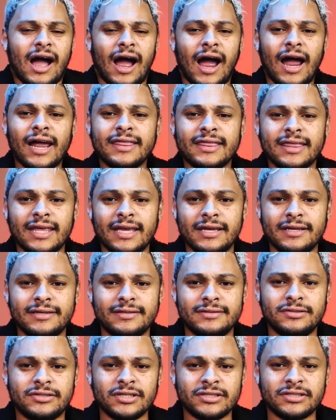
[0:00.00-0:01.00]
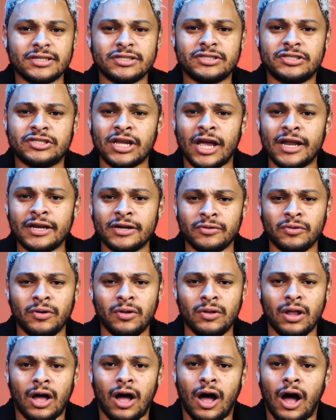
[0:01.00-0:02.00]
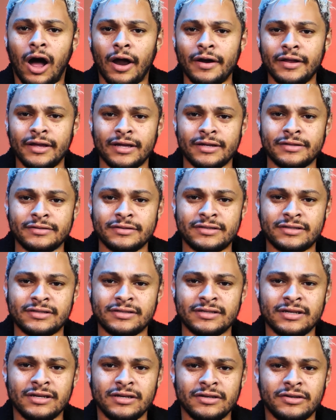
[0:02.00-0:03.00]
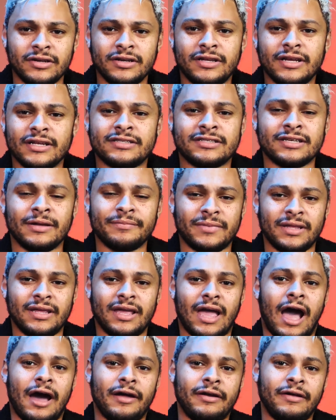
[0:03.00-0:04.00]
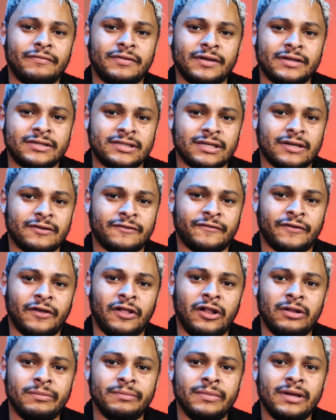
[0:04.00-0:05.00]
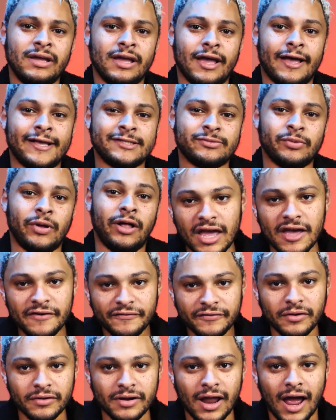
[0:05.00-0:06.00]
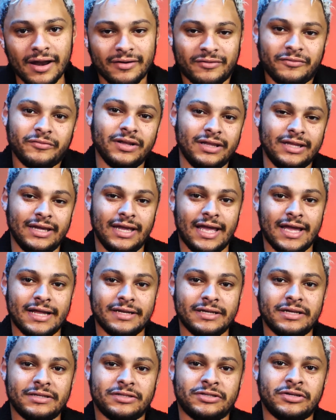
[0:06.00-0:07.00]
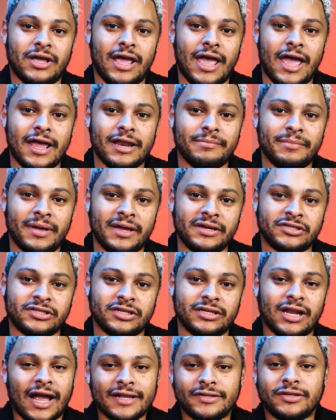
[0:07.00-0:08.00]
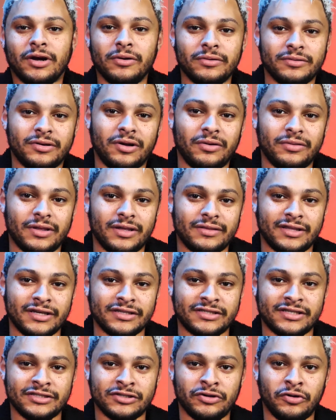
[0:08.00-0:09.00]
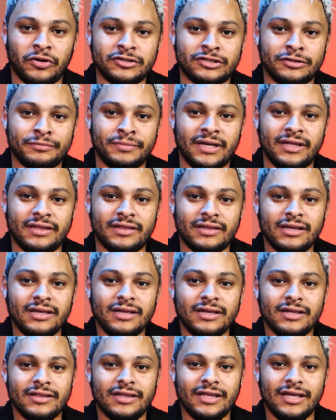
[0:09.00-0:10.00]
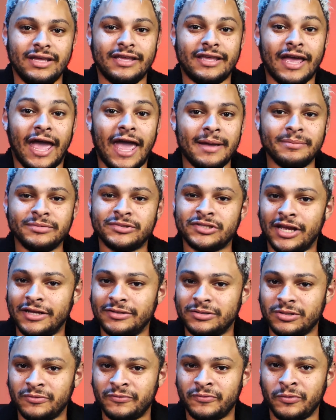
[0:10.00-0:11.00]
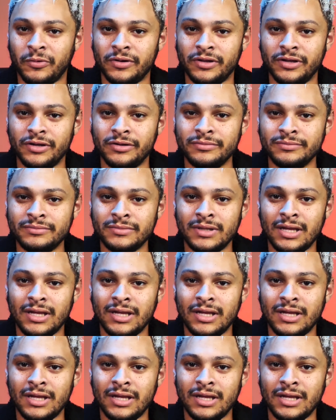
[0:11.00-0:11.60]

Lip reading: I think just a general audience could get something out of this film as well. If you're not really into animation, I don't know that this is going to be the game changer for you.